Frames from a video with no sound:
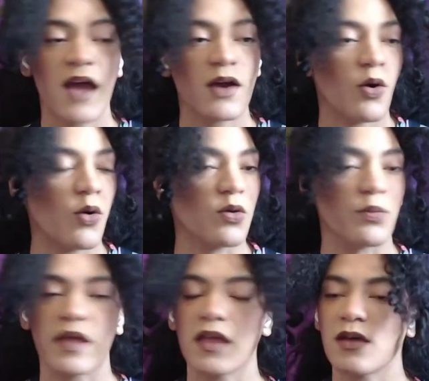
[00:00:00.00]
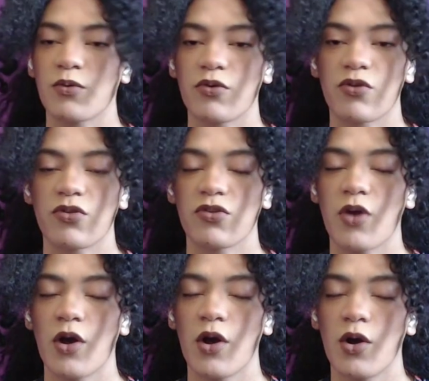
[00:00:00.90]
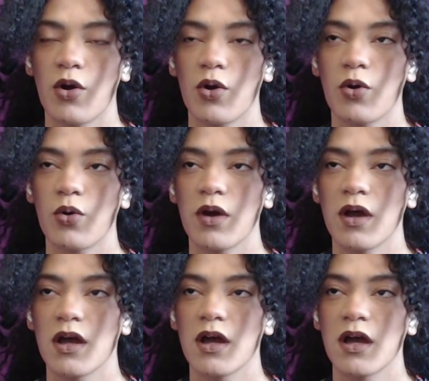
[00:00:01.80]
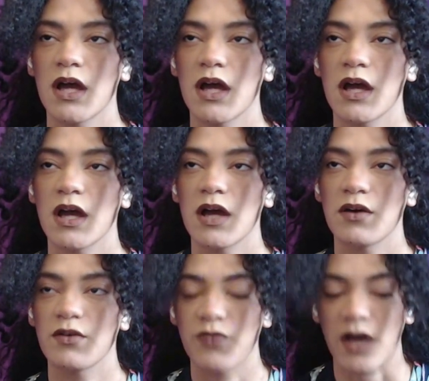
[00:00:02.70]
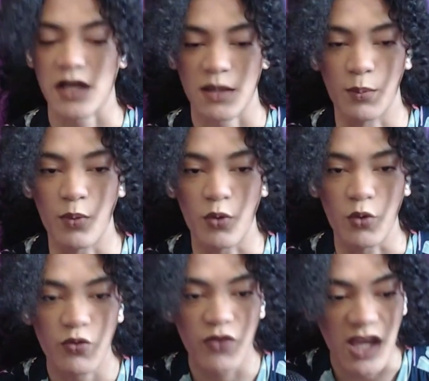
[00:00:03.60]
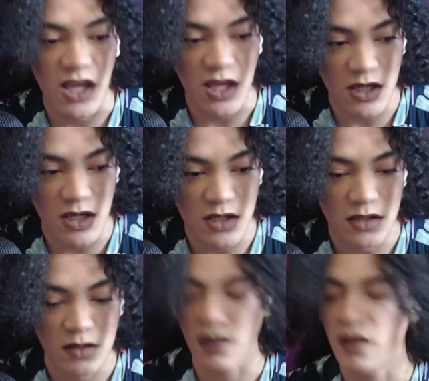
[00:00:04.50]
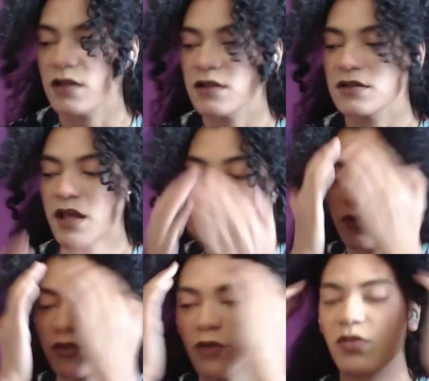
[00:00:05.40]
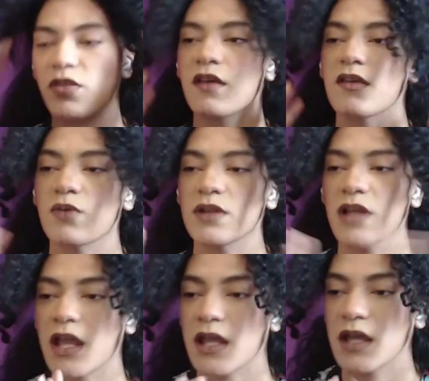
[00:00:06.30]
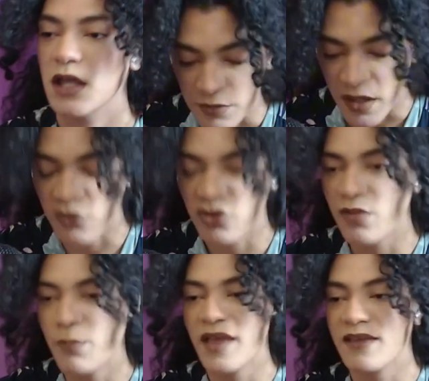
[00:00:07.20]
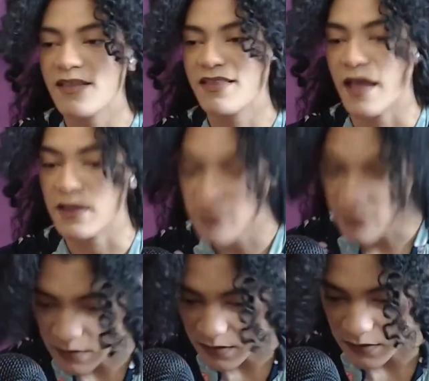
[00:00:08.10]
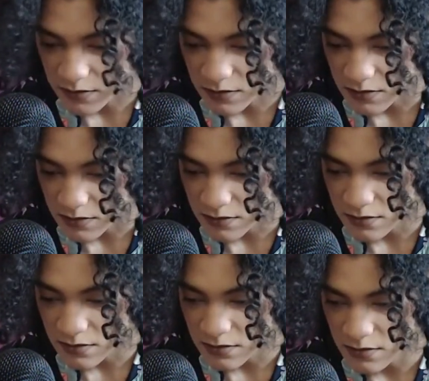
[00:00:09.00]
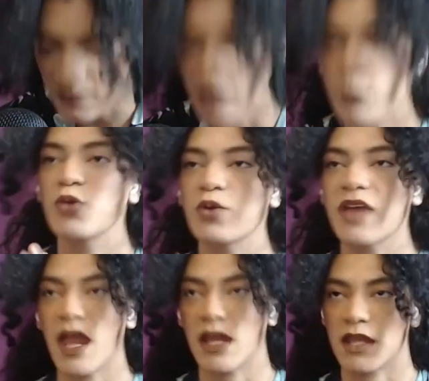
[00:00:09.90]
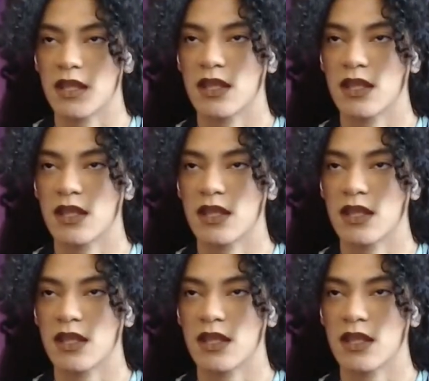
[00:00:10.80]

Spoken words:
whole bit was so fucking moving. It's one of those things where, like, it just makes sense, like, when you get it.